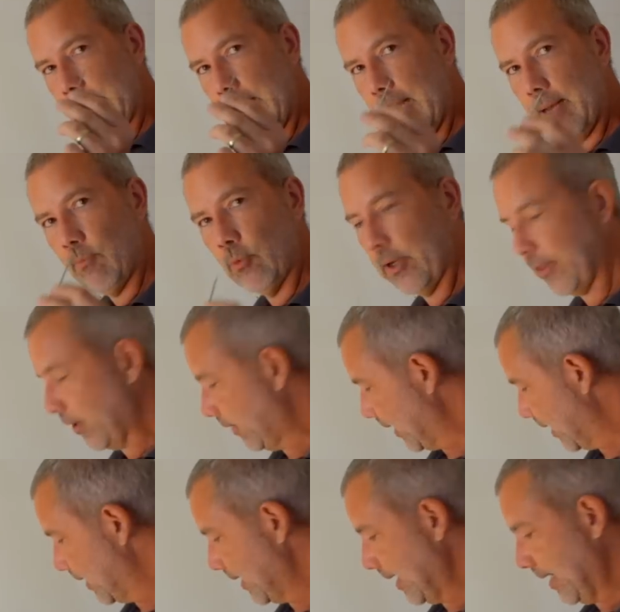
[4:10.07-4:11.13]
come with your
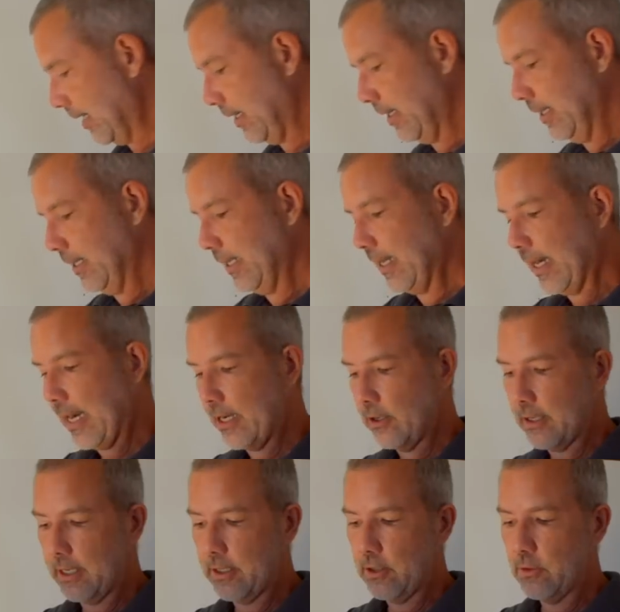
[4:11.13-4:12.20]
antenna, and you're
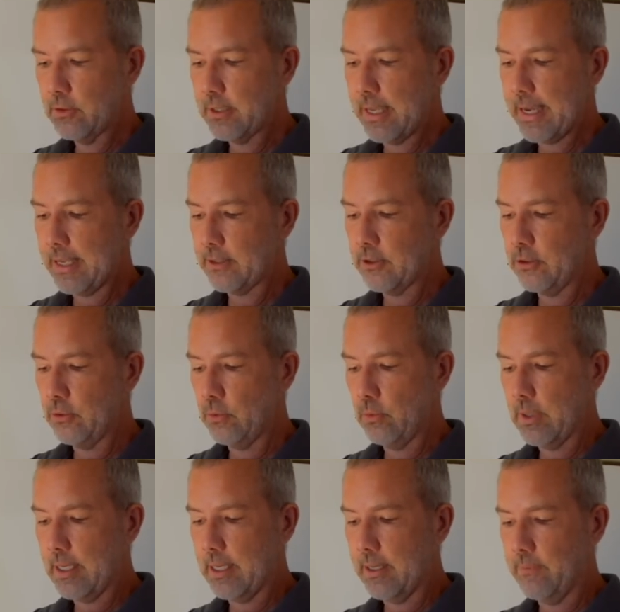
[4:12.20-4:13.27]
going to use that
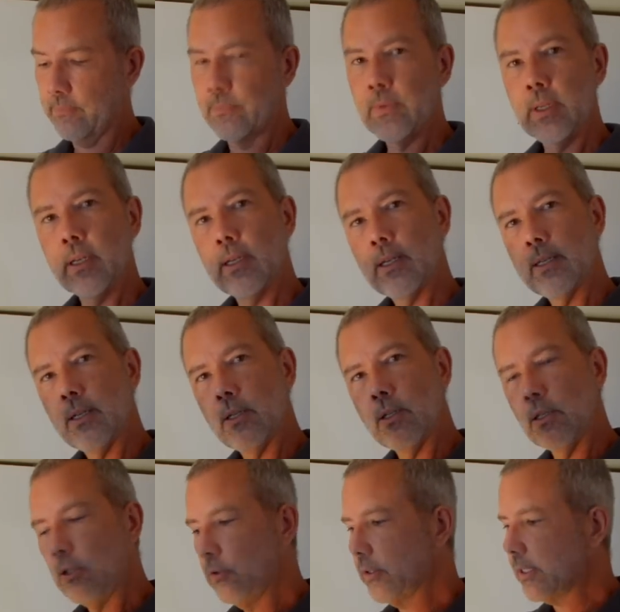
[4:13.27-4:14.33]
to
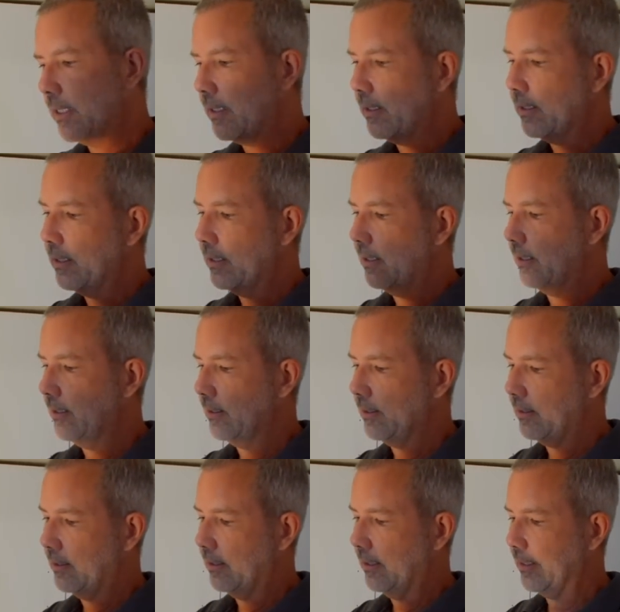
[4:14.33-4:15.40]
loosen
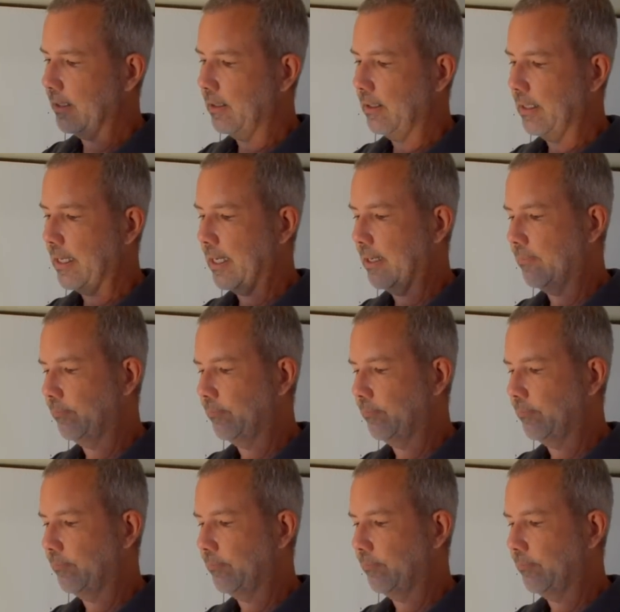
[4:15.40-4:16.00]
the little